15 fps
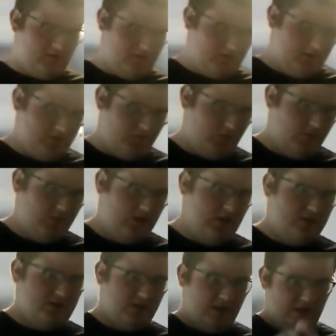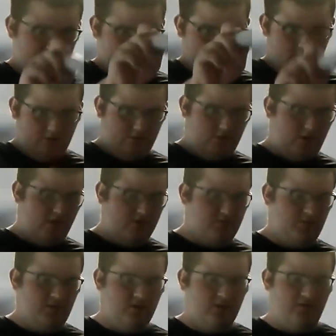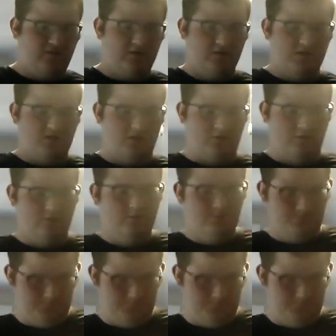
Because from me to that door where I was blowing the first two